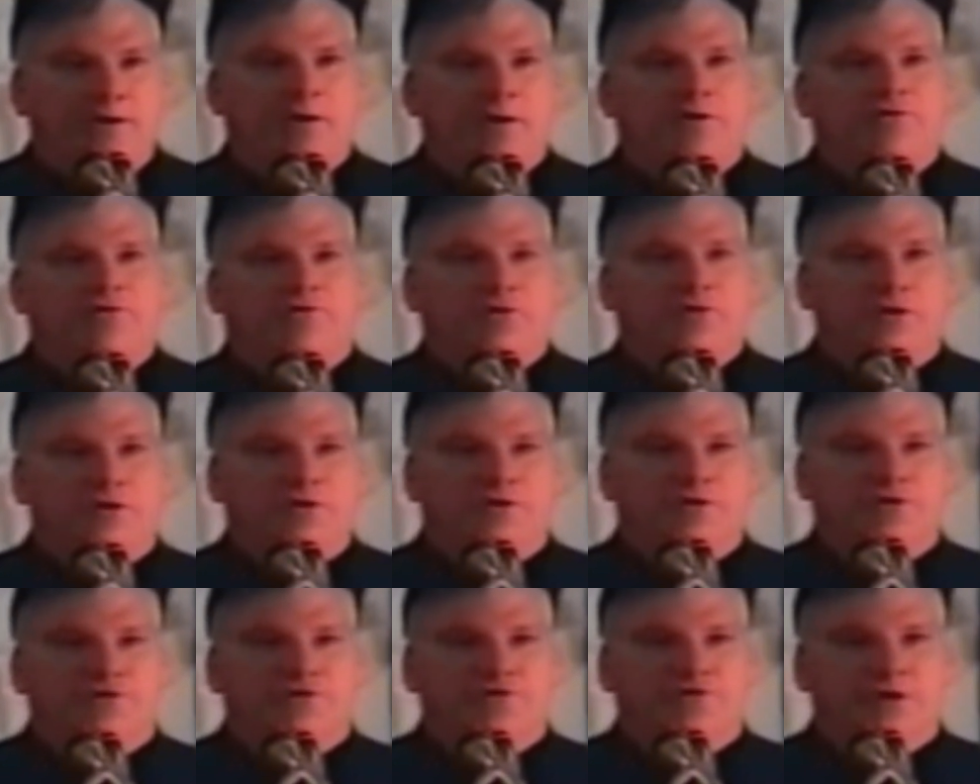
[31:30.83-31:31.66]
You're
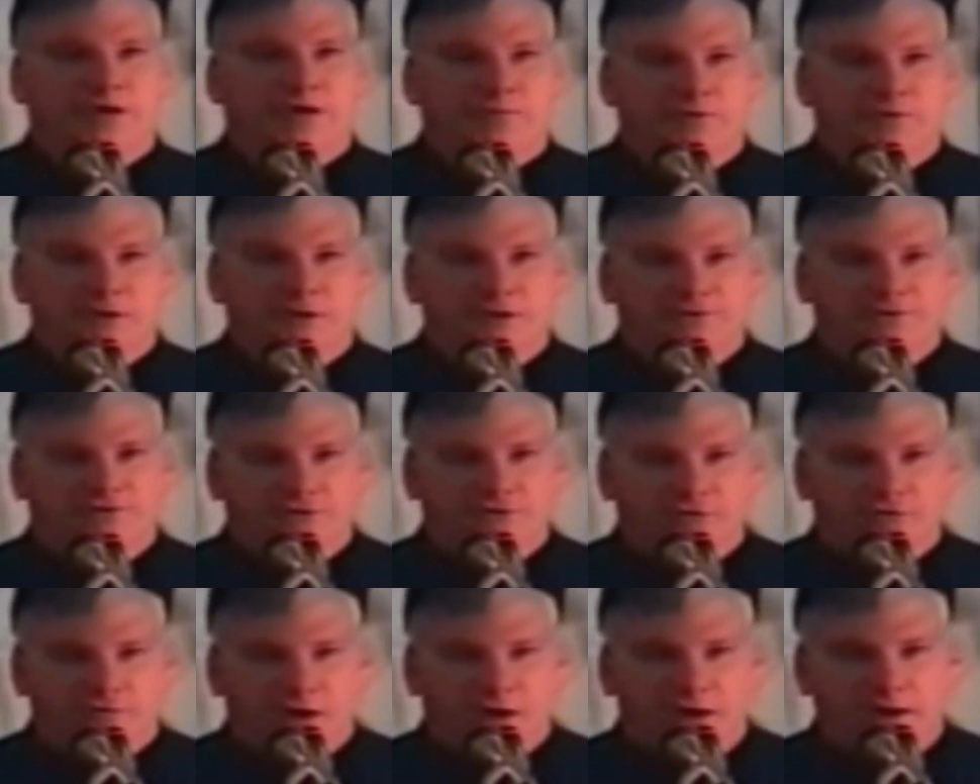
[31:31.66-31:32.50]
considered the same thing
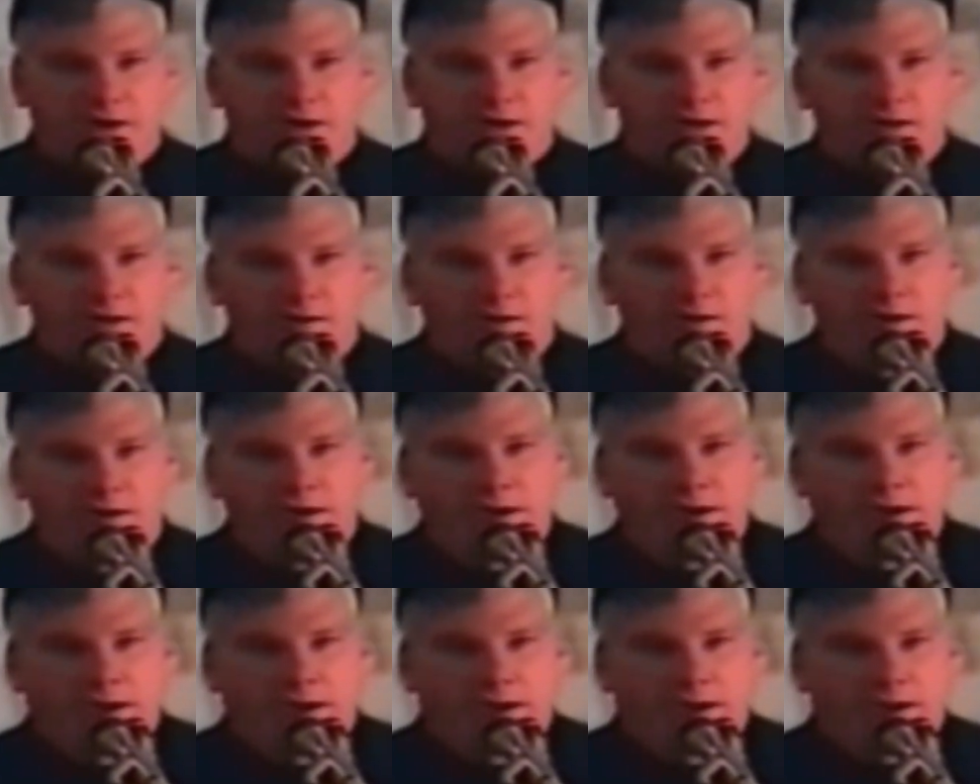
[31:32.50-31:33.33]
as a drug dealer,
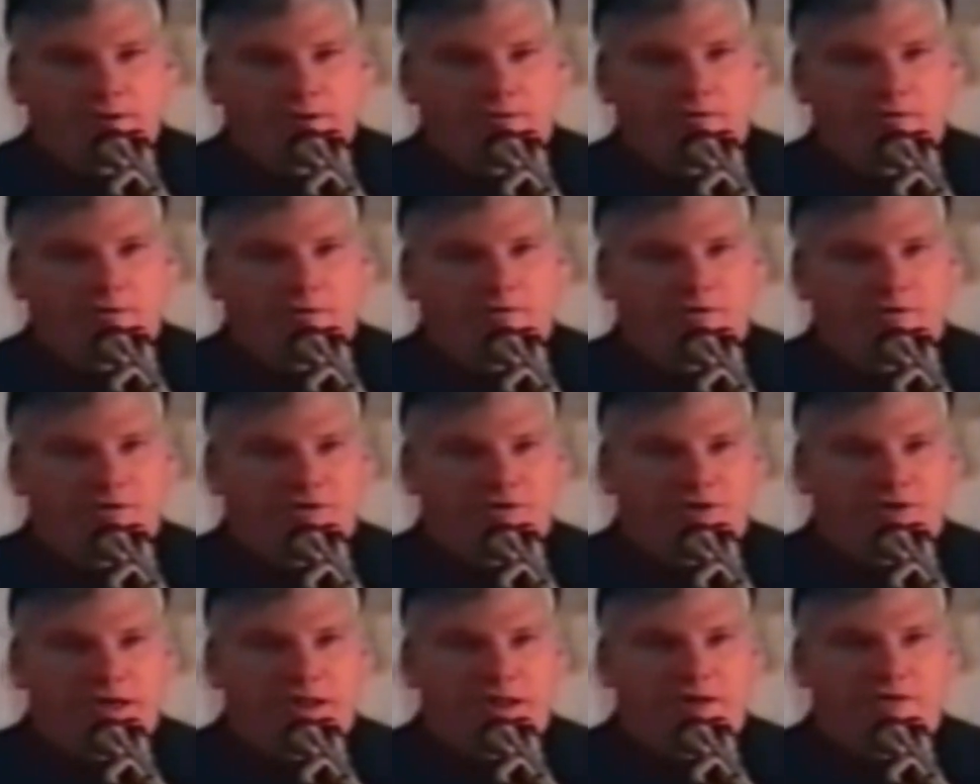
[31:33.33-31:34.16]
and you'll go
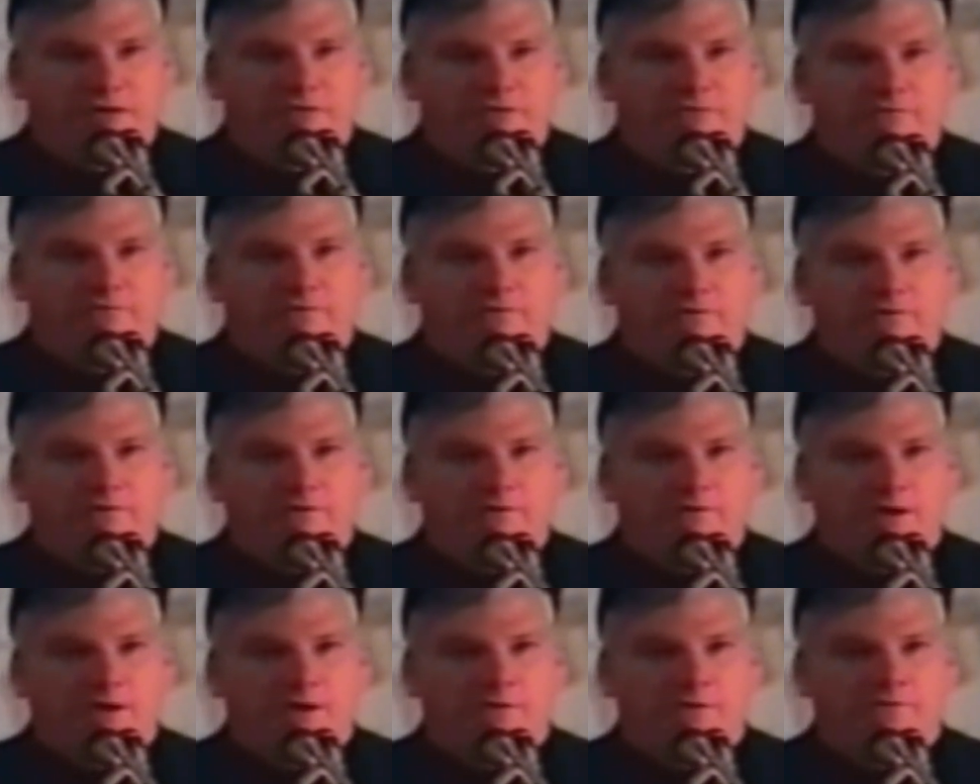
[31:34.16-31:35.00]
to jail
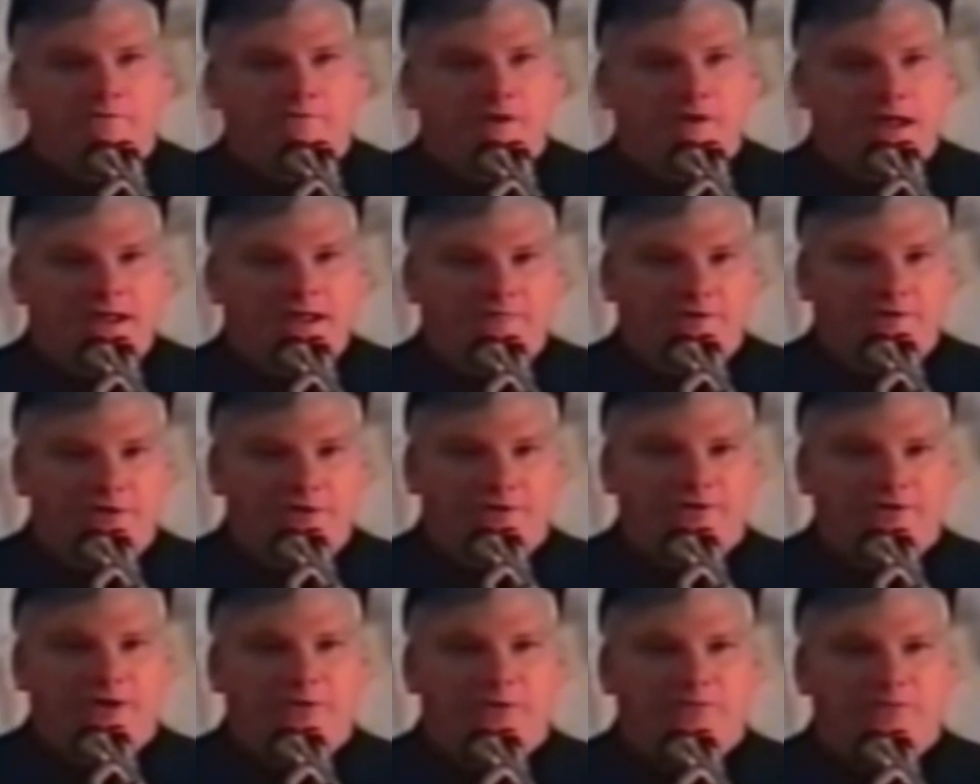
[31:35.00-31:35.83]
for uh, five
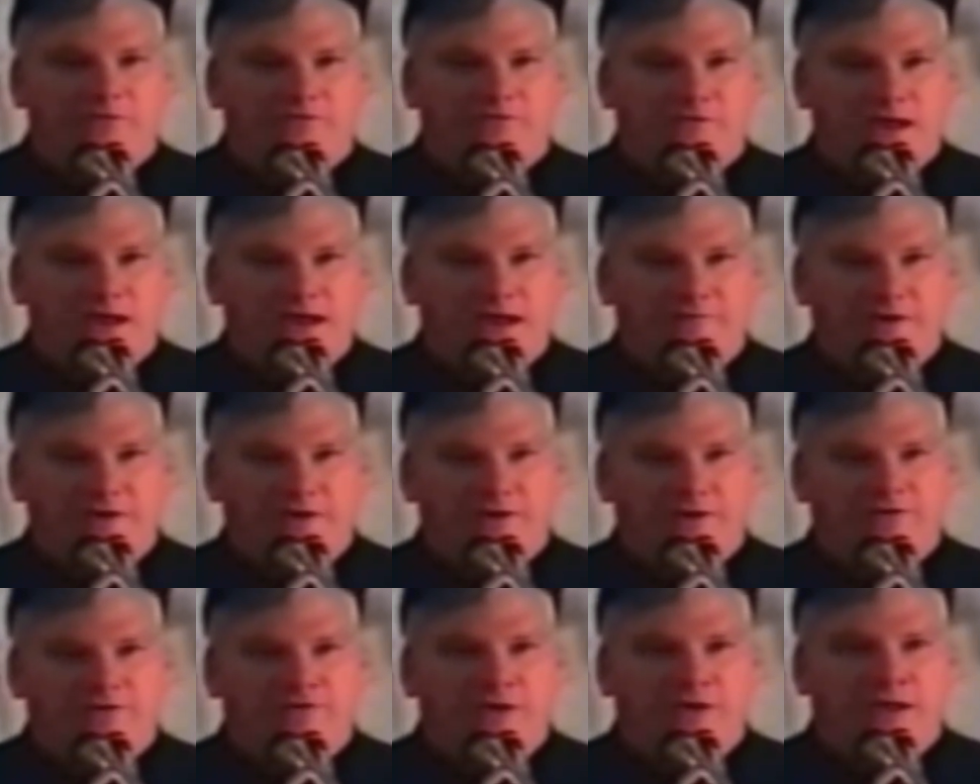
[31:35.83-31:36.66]
year up to five
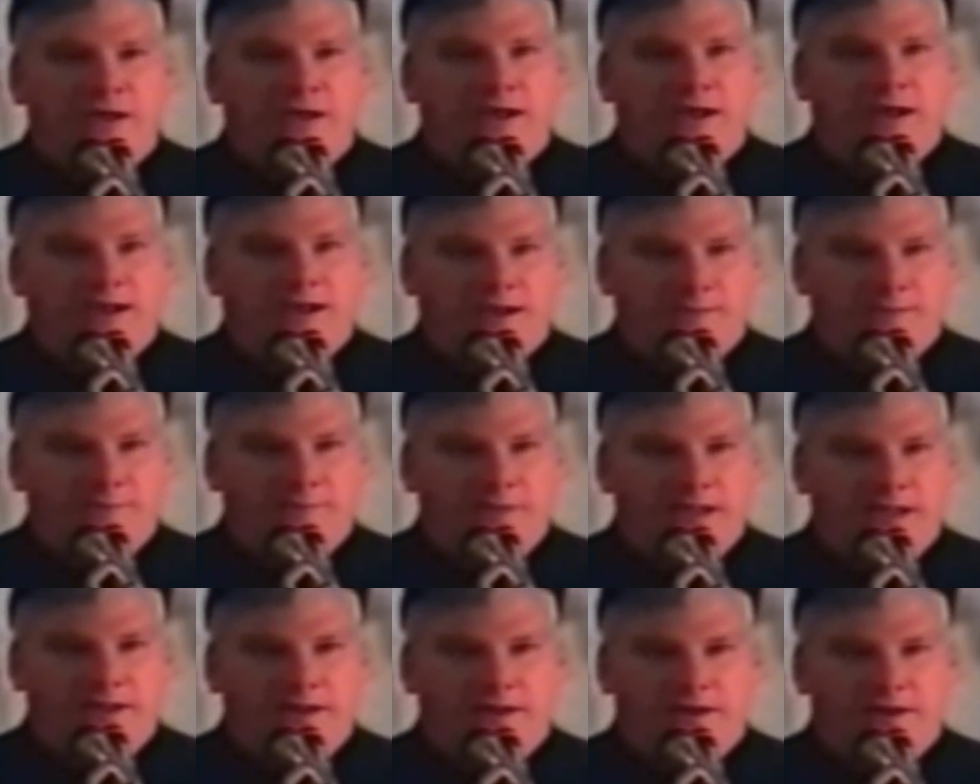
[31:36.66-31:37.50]
years and a
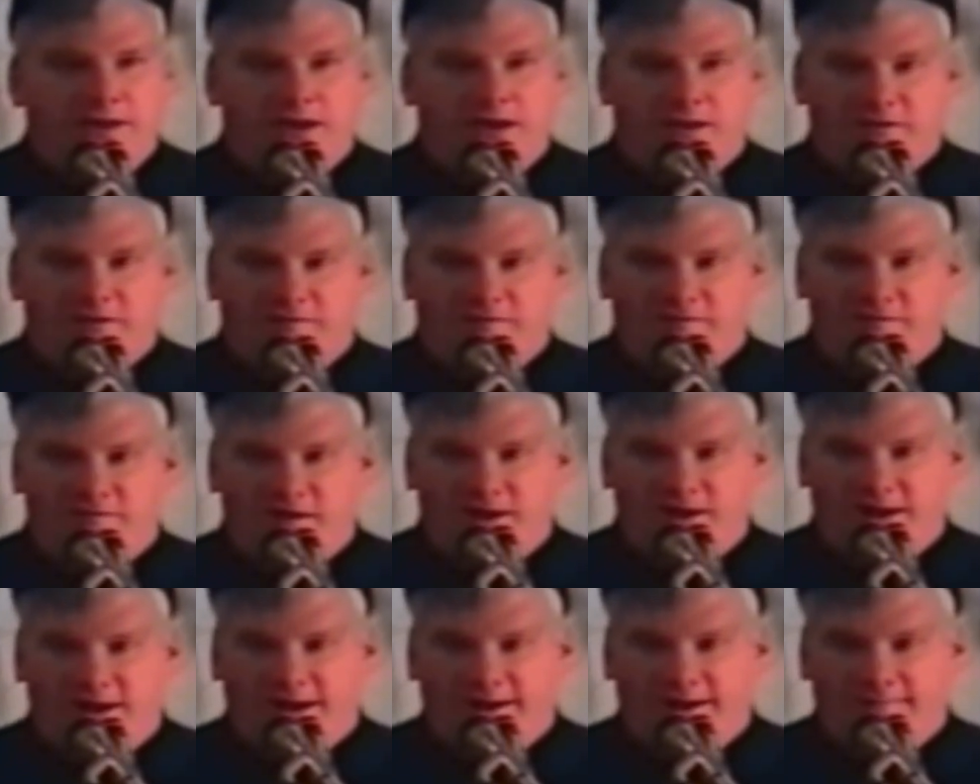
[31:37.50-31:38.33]
million dollar
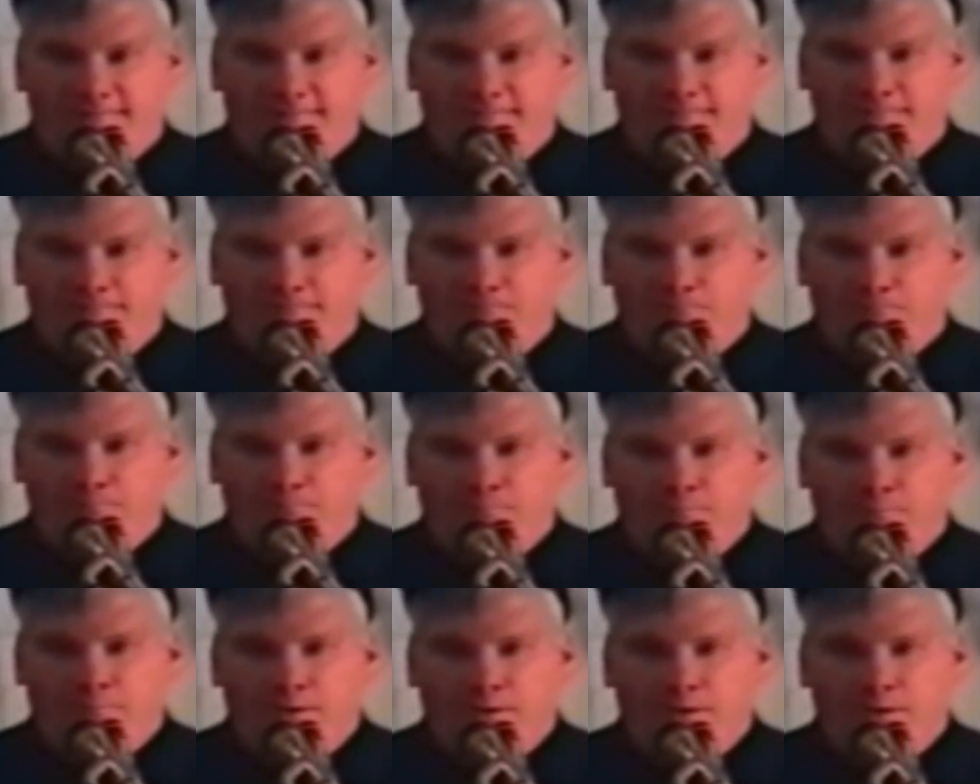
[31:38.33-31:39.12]
fine.